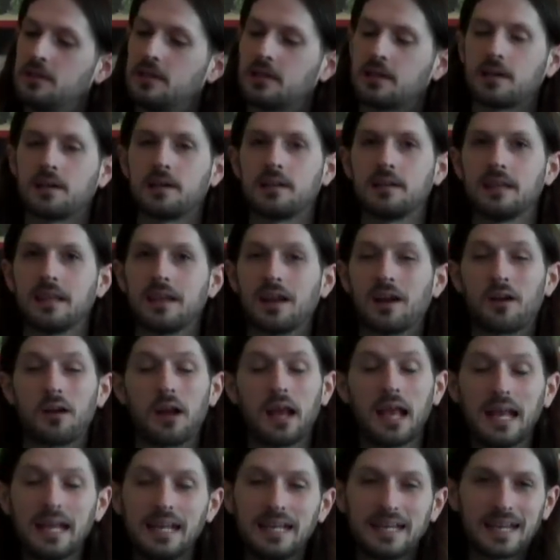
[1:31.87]
Uh, they are
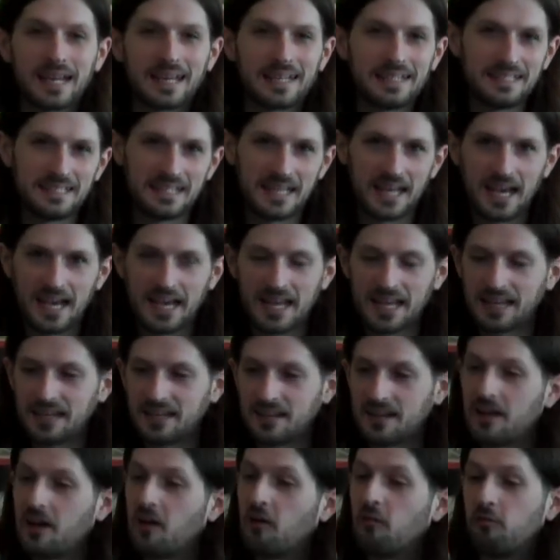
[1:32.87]

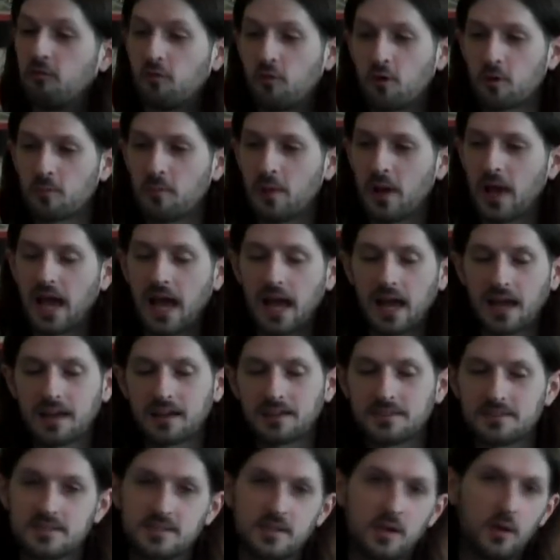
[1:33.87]
$8.99 a four pack,
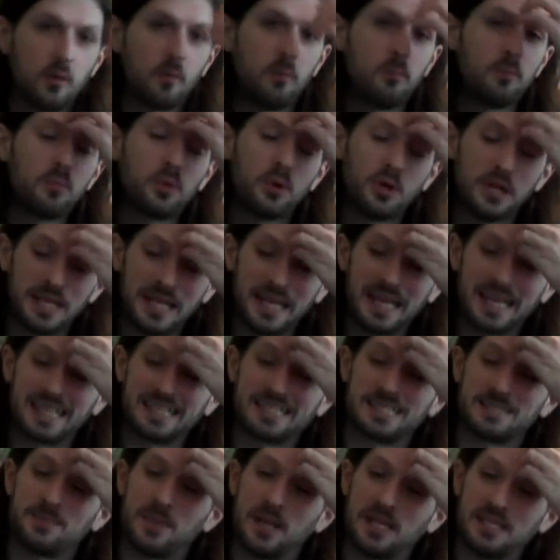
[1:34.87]
so pretty
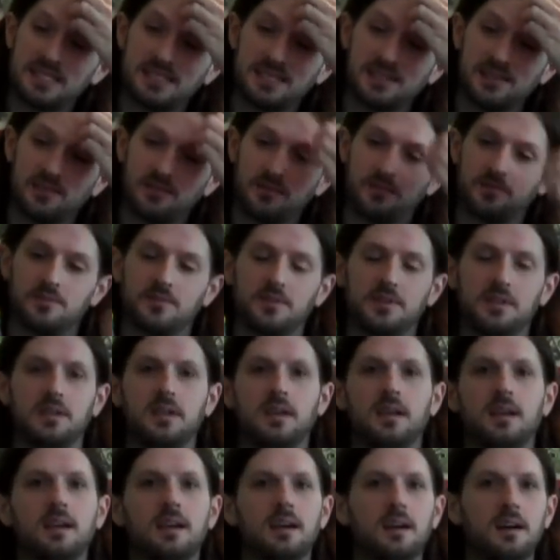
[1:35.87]
expensive,
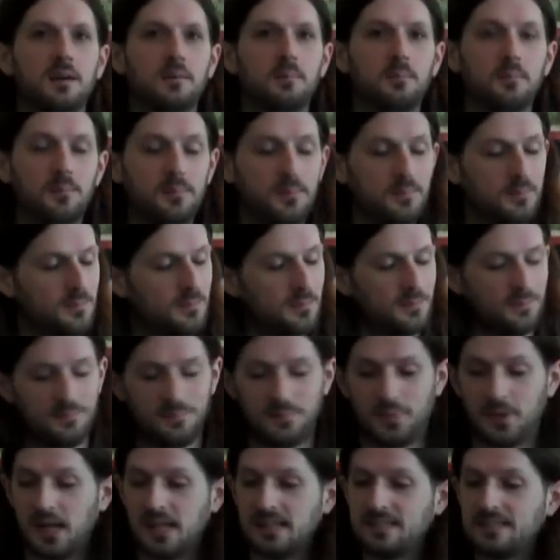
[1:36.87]
um,
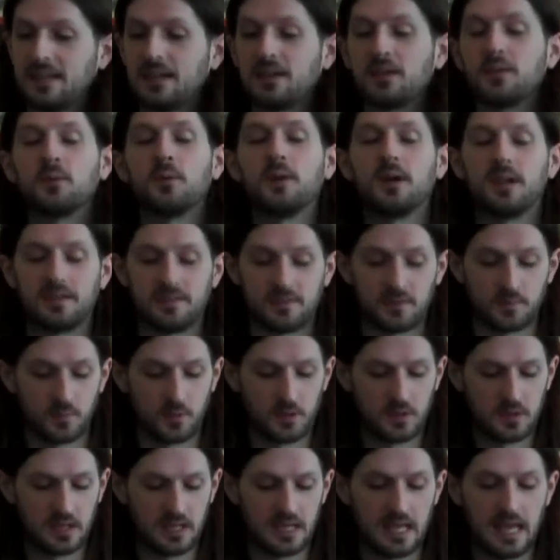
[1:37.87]
but I tell you what, it's
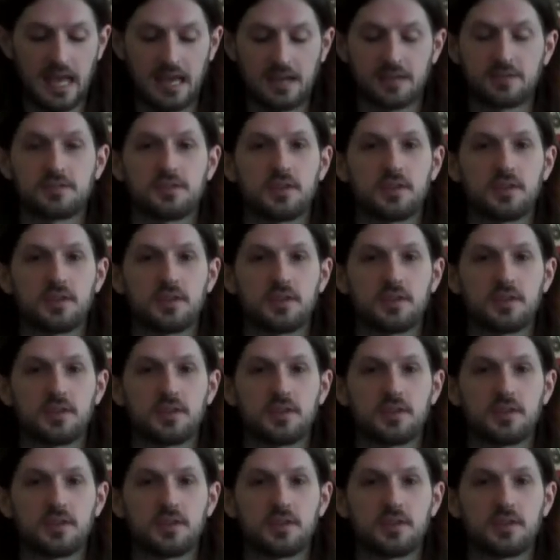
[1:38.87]
worth the cash.